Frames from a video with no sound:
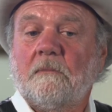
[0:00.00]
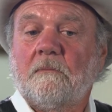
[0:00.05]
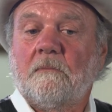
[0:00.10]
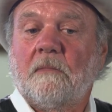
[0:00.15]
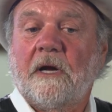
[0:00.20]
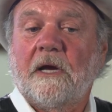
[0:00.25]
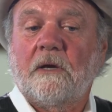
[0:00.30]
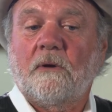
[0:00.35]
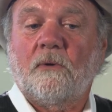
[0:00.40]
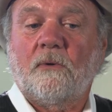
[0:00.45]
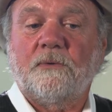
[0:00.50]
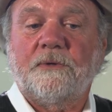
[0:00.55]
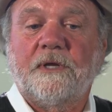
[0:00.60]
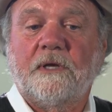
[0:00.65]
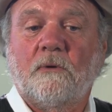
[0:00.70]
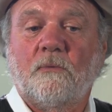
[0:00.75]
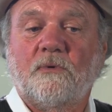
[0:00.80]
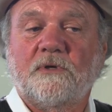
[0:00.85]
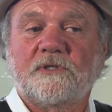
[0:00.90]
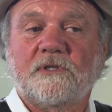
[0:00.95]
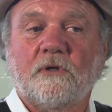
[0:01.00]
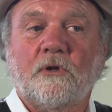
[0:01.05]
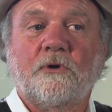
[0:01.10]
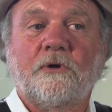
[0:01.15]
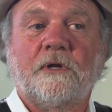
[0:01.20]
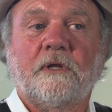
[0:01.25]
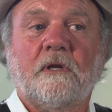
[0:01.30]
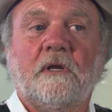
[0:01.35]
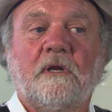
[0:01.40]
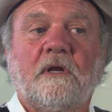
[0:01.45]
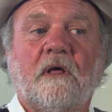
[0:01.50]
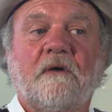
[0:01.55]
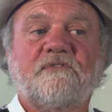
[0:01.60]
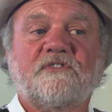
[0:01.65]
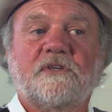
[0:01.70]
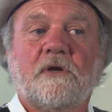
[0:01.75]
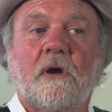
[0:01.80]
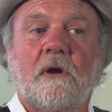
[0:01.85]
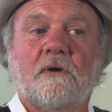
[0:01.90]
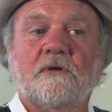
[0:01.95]
My whole deal was learning enough
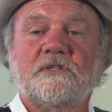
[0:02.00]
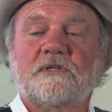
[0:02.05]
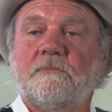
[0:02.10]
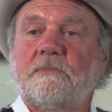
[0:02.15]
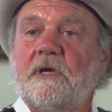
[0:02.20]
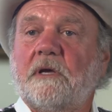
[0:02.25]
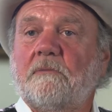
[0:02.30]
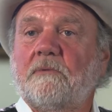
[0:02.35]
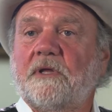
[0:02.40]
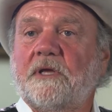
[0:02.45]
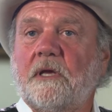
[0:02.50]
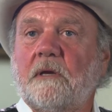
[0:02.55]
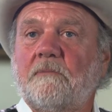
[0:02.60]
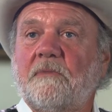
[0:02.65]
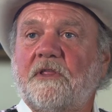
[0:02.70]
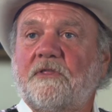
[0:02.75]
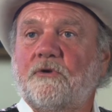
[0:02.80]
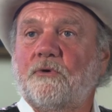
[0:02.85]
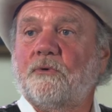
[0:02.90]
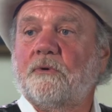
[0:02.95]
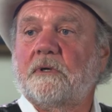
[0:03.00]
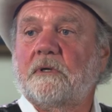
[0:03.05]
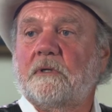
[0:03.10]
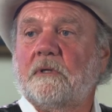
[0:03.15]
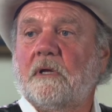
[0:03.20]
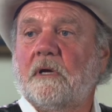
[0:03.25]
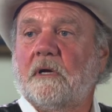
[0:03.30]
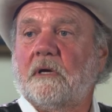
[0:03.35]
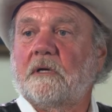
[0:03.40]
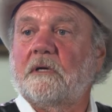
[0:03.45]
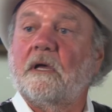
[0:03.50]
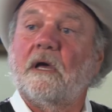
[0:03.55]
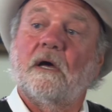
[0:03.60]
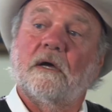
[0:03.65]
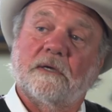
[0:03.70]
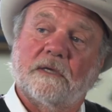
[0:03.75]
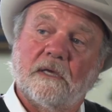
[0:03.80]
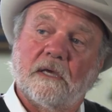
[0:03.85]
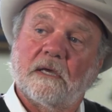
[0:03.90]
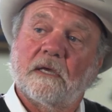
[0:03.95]
songs to be able to get me through
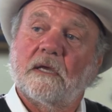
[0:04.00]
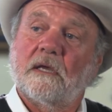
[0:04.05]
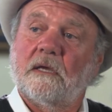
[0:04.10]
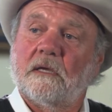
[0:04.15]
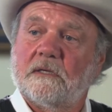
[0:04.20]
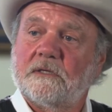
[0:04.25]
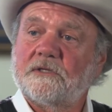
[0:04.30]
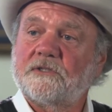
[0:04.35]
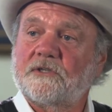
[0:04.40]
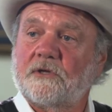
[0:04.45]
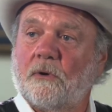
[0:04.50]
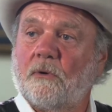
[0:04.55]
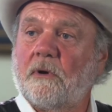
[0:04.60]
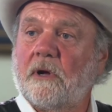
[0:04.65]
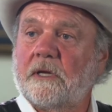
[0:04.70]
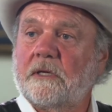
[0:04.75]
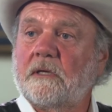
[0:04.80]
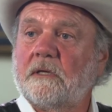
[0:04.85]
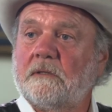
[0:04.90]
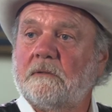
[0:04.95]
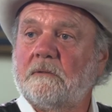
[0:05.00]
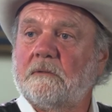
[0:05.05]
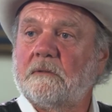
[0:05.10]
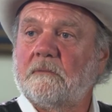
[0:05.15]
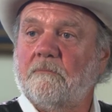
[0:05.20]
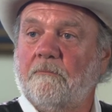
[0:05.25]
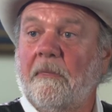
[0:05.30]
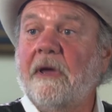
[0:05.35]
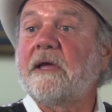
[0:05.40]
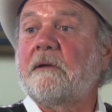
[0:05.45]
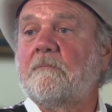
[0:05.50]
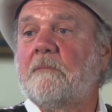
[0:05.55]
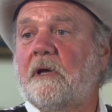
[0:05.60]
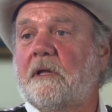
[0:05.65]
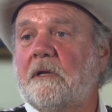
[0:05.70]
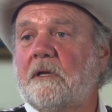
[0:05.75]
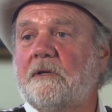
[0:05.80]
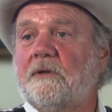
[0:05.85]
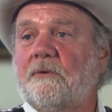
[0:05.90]
a gig so I could make money